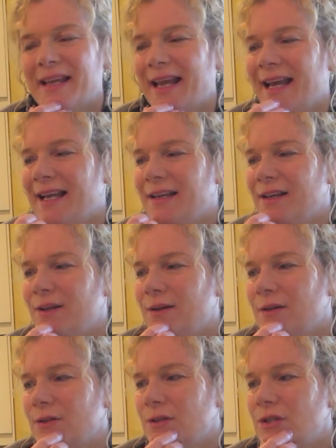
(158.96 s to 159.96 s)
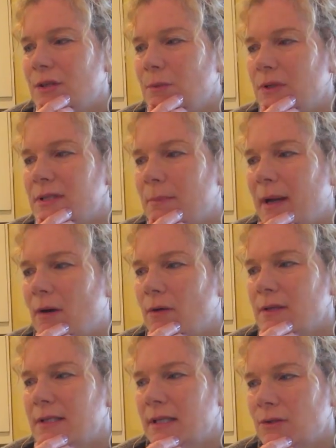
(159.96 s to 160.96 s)
And she was
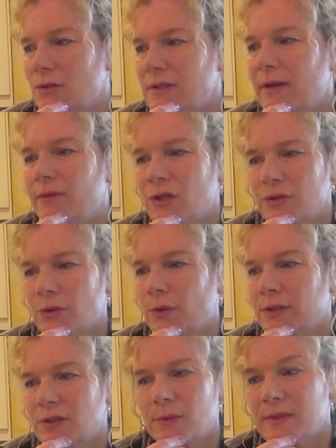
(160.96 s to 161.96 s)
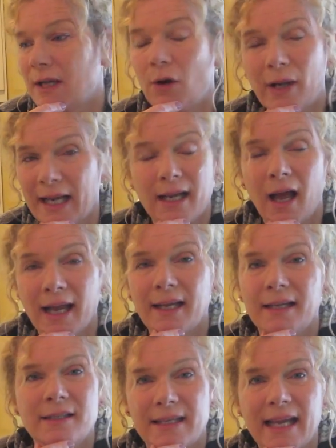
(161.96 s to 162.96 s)
about 6 or 7 years old, and she would say, oh, I
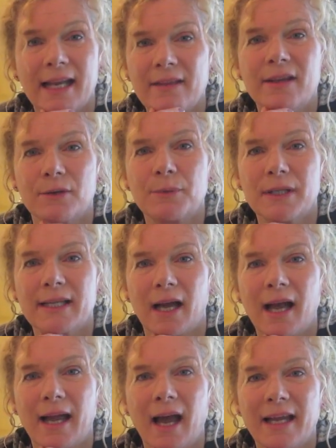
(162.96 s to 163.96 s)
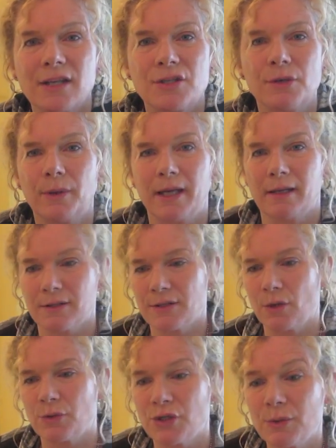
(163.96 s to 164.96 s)
could get in there, really, I could do it.
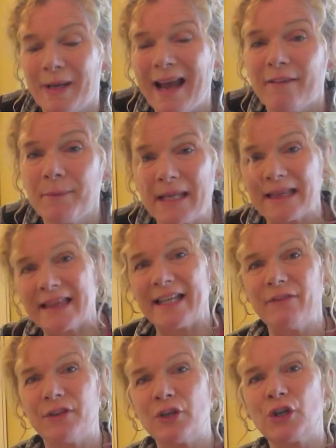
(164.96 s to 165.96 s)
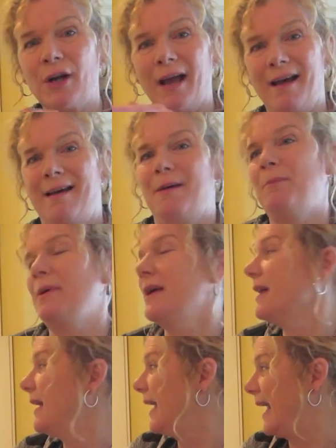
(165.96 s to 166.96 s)
So she would have me lift her up
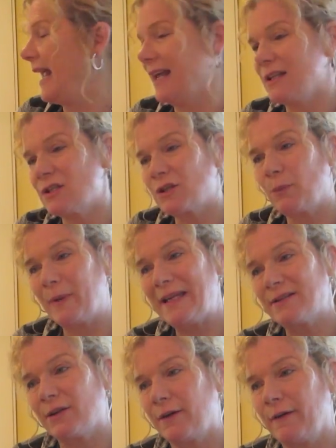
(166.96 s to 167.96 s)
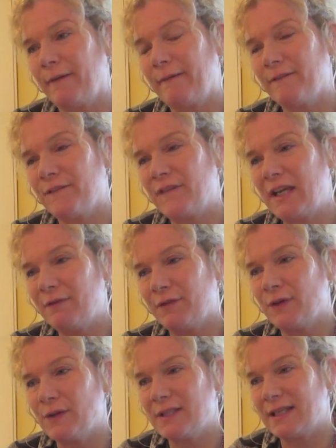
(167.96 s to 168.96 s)
and squeeze her feet
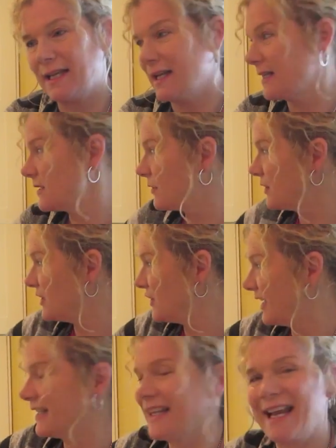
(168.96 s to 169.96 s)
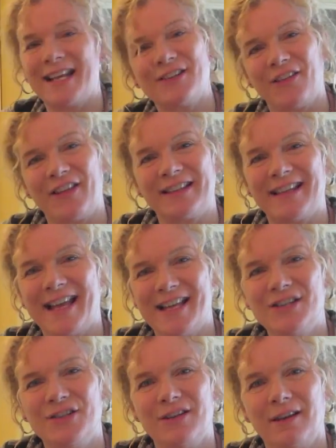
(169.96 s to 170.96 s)
first in so that she could land on the
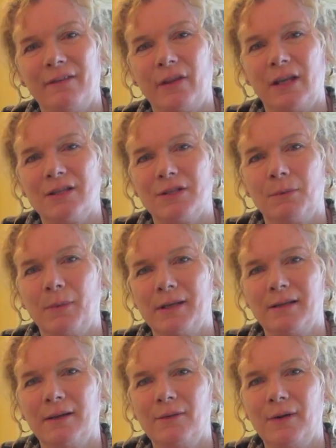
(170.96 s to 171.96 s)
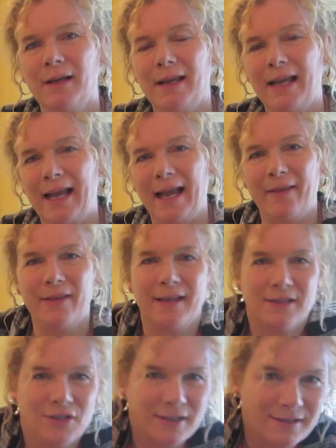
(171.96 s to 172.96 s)
ledge of the kitchen window, and
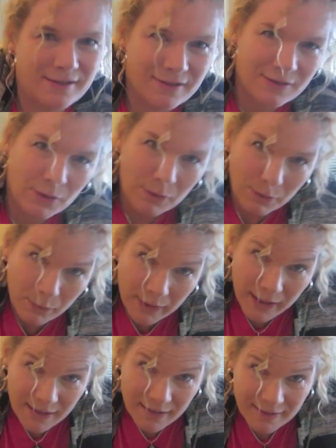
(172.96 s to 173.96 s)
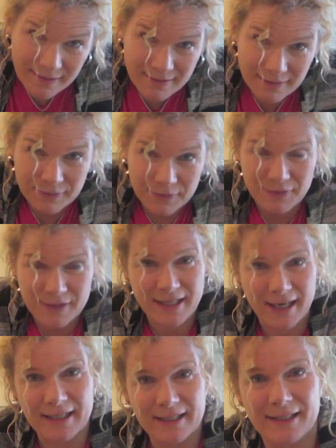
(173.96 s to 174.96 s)
then she'd squeeze through the
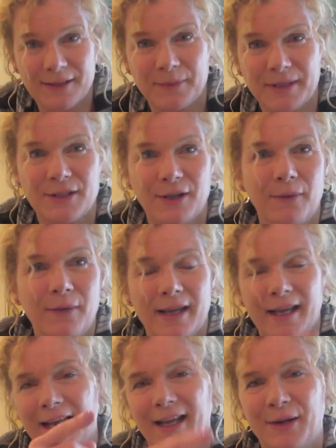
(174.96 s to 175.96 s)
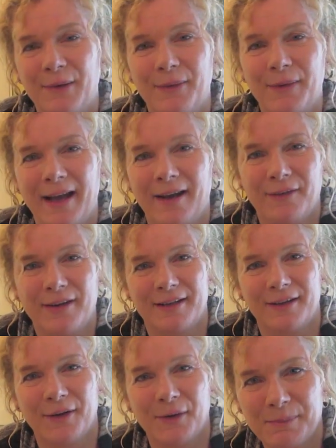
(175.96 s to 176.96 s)
tiny little window and go out
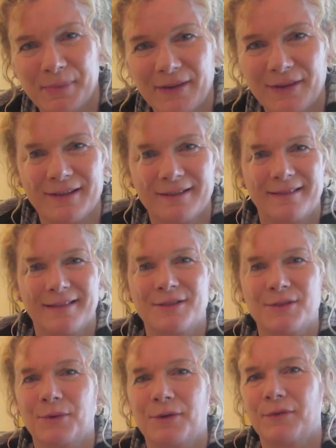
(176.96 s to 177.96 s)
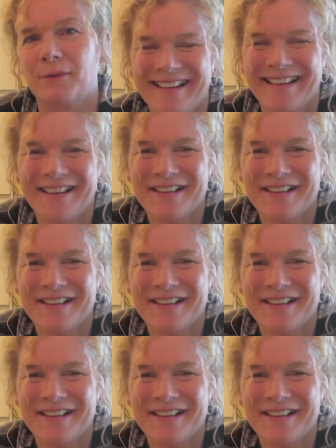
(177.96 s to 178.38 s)
and open the door for me.